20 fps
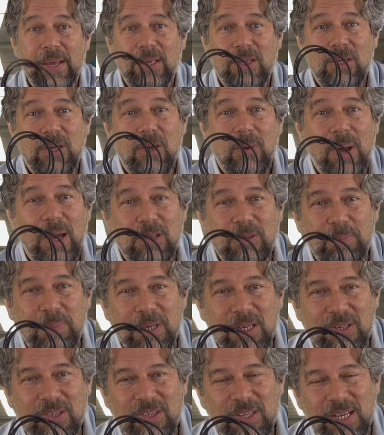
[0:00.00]

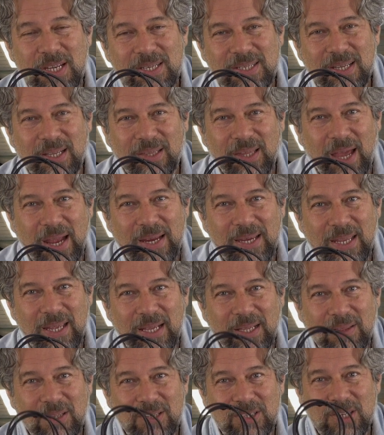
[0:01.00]
USB-C to
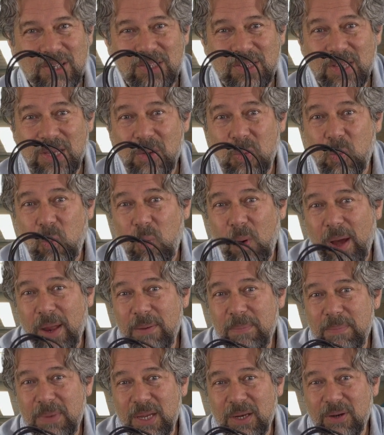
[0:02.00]
Lightning, this is the
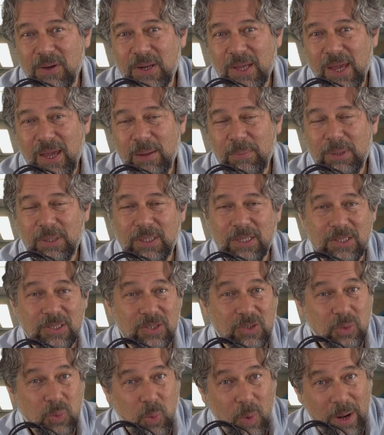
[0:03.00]
1 meter cable. It's
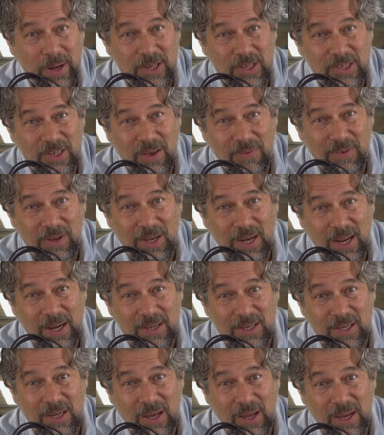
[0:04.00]

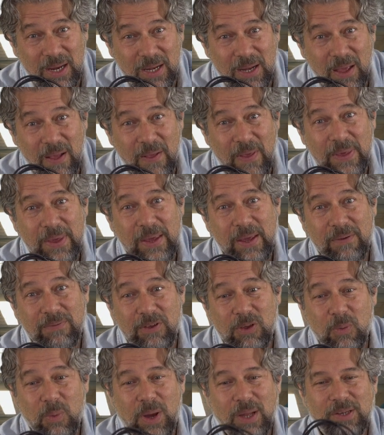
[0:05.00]
$27.99. If
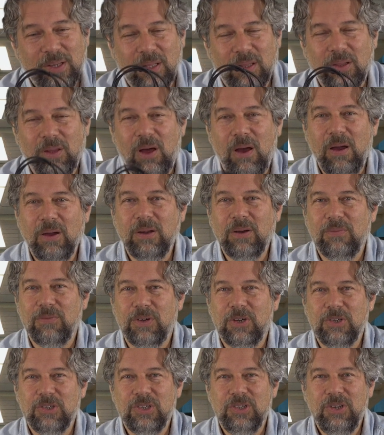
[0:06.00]
you want a longer
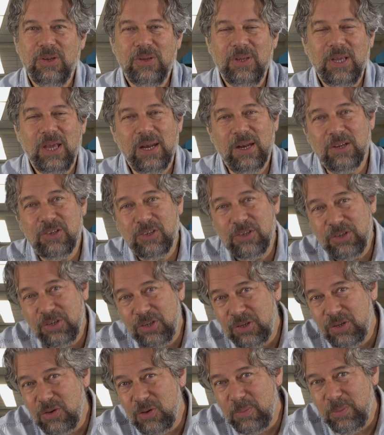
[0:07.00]
version, you can get a
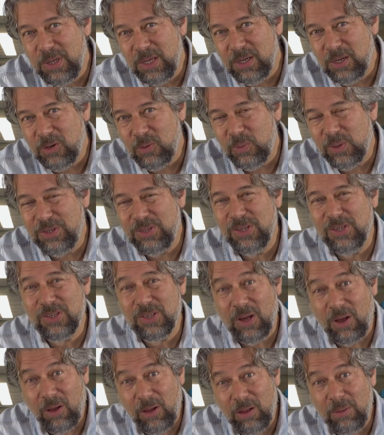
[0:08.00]
2 meter, which is
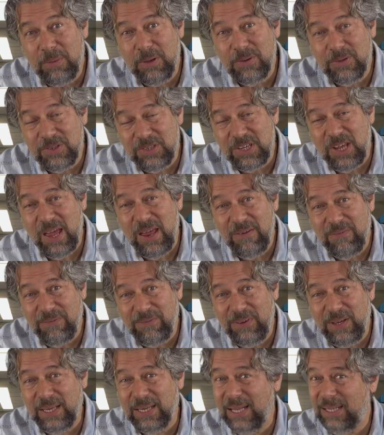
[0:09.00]
almost 10
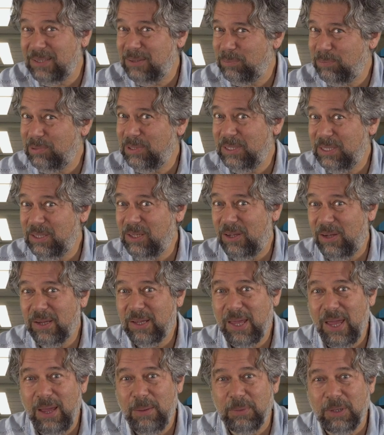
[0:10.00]
feet. That's a pretty long
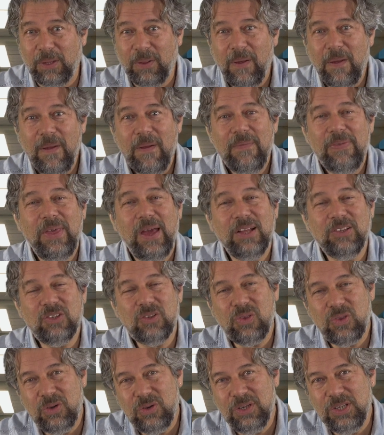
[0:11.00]
cable. That's
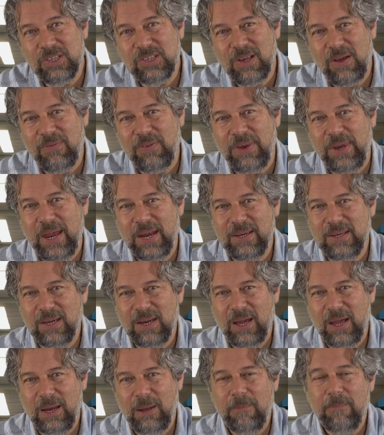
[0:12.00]

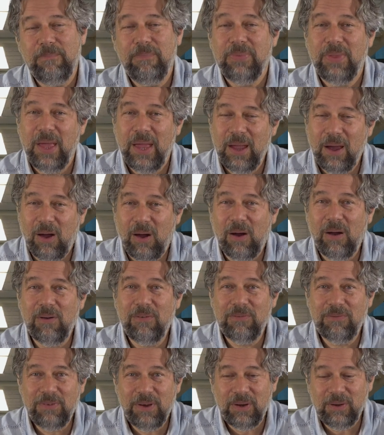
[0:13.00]
$37.99. They are
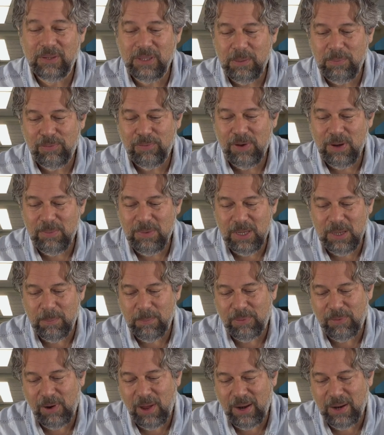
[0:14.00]
fairly premium
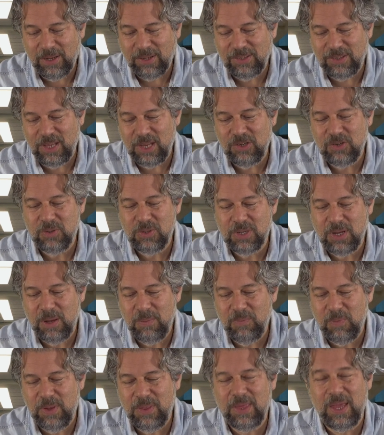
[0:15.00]
products. They do
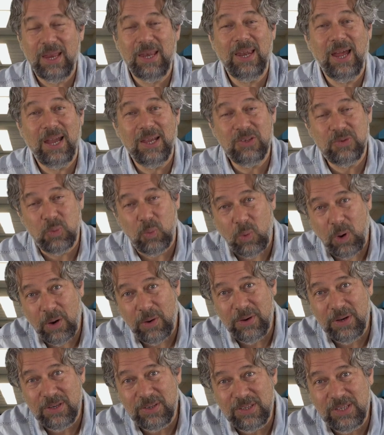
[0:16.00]
come with a nice
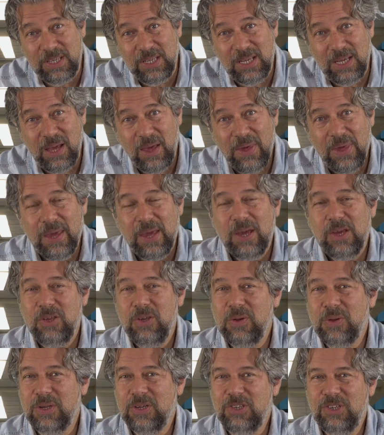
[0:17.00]
warranty.
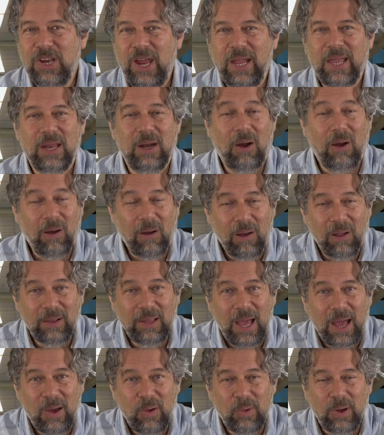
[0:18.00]
You can check it all
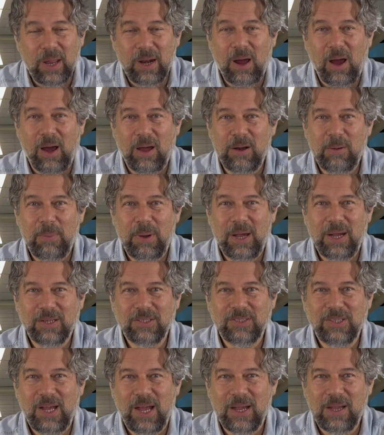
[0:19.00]
out at
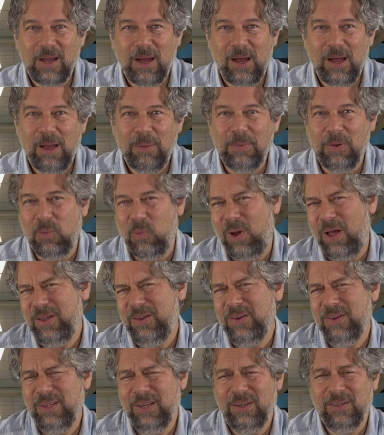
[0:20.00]
otterbox.com. And while
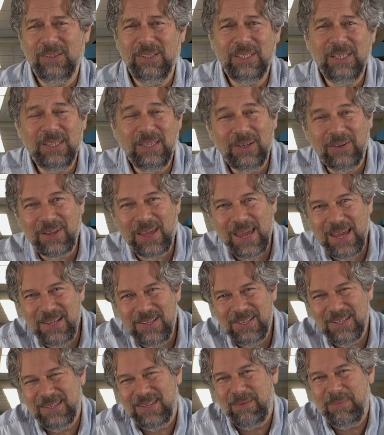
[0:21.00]
you're there, look at their
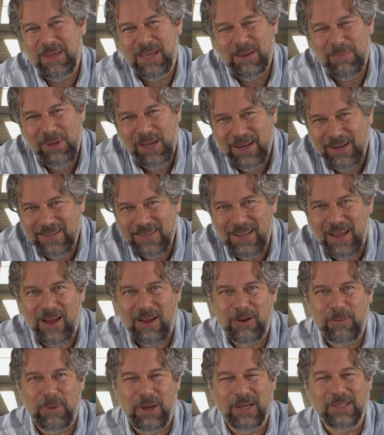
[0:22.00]
cases. I mean, come on, it's
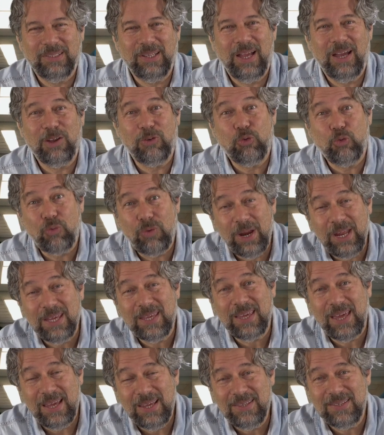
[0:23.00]
OtterBox. They got great
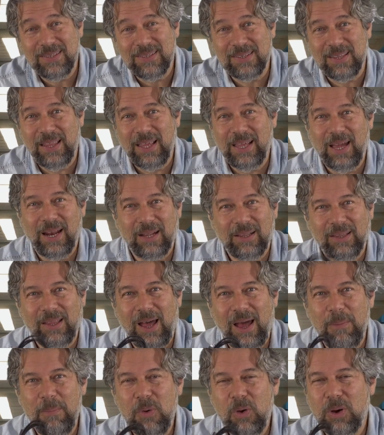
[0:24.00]
cases, and they got a
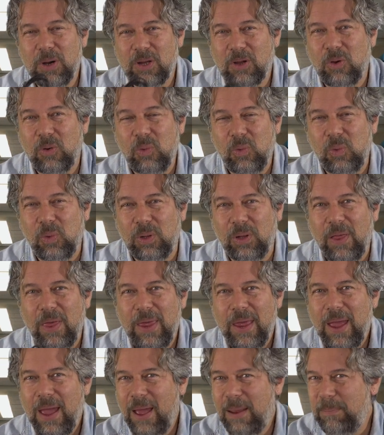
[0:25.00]
lot more cool
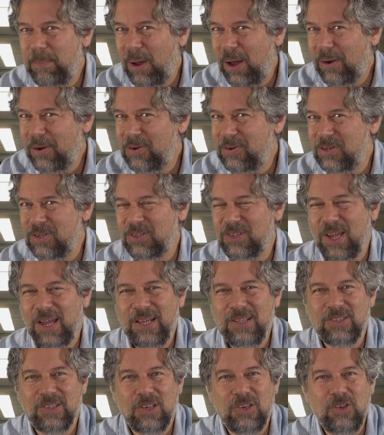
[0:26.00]
and modern
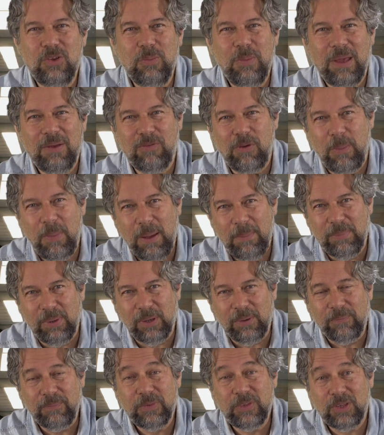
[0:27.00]
designs than you may remember.
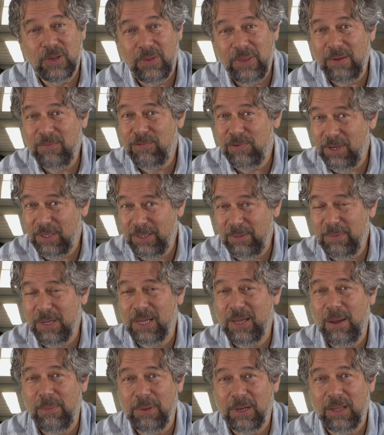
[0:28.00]
So they've really been
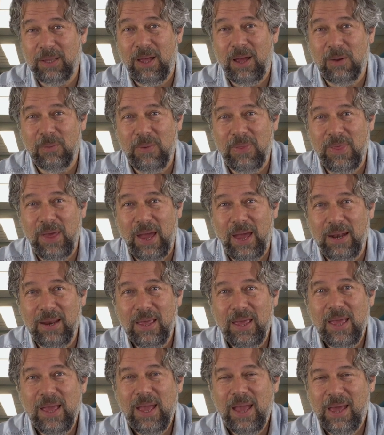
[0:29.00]
coming along with that
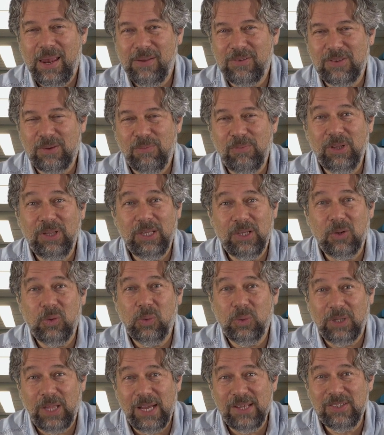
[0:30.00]
and have some really
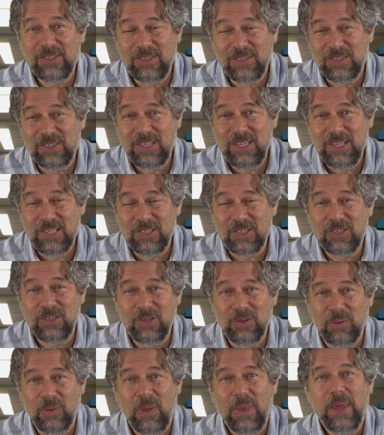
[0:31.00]
cool licensees
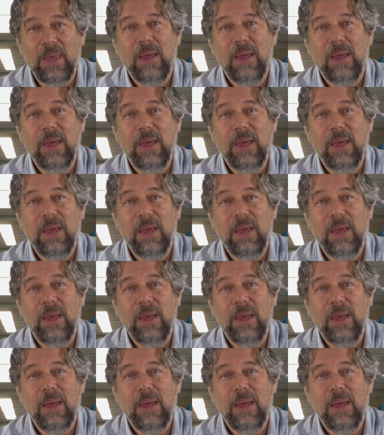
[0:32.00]
too.